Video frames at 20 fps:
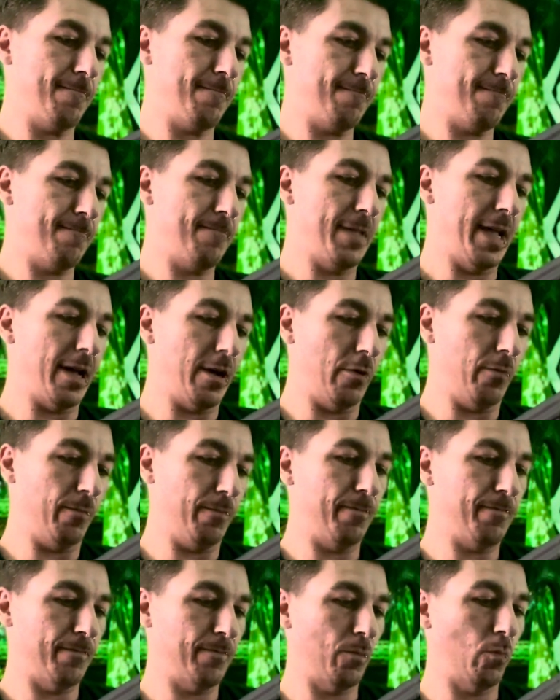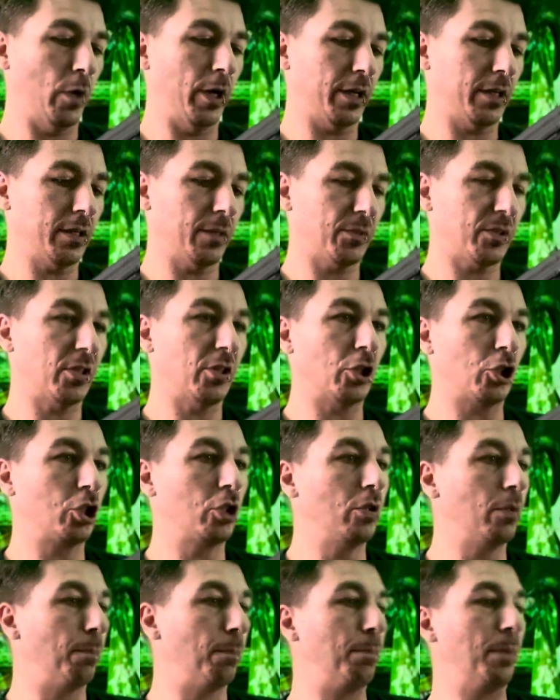Now, when it comes to the
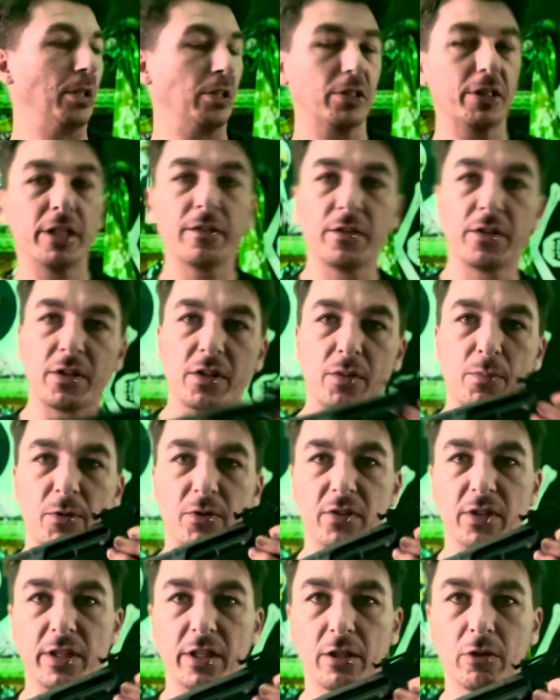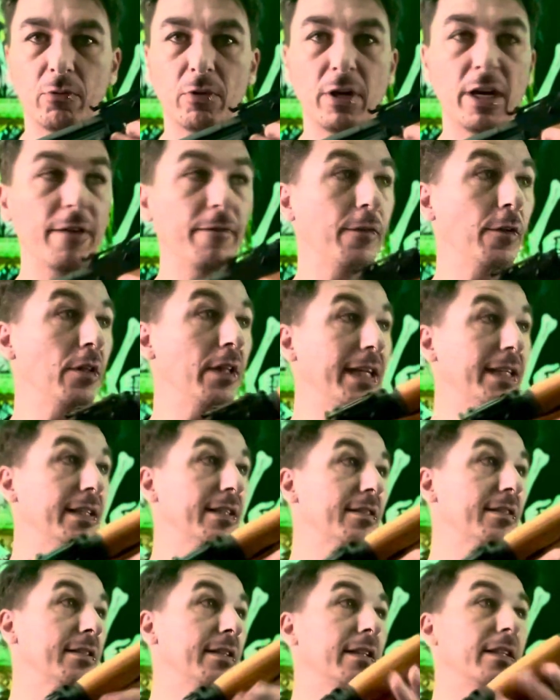shootability of this particular rifle, like I
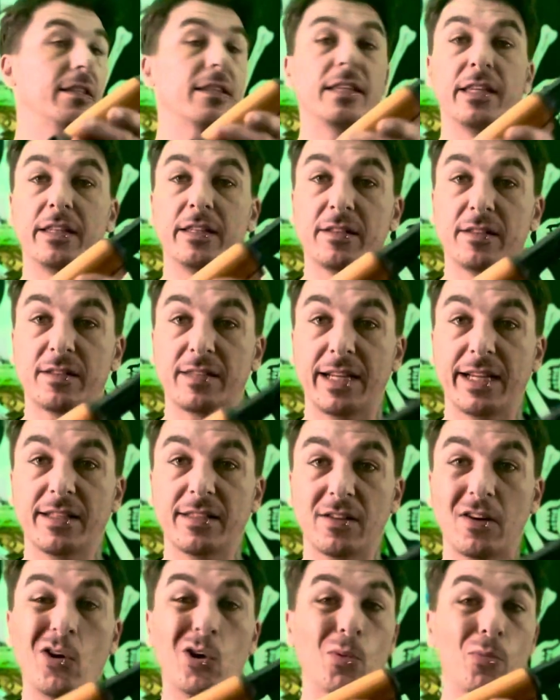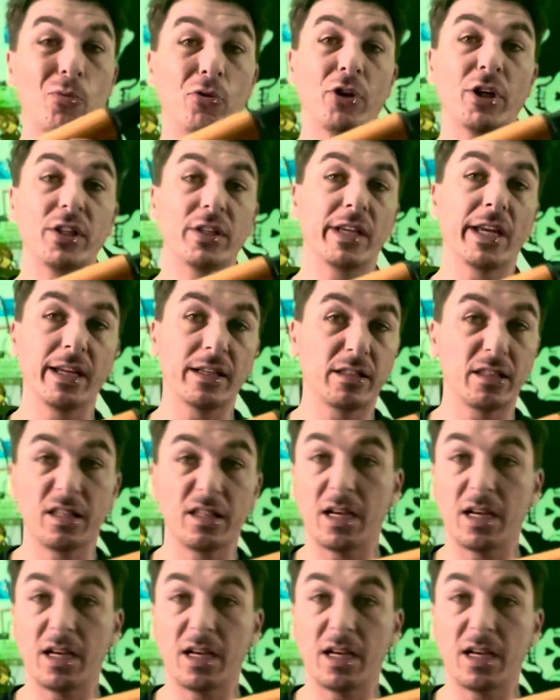said, the sights are pretty canted.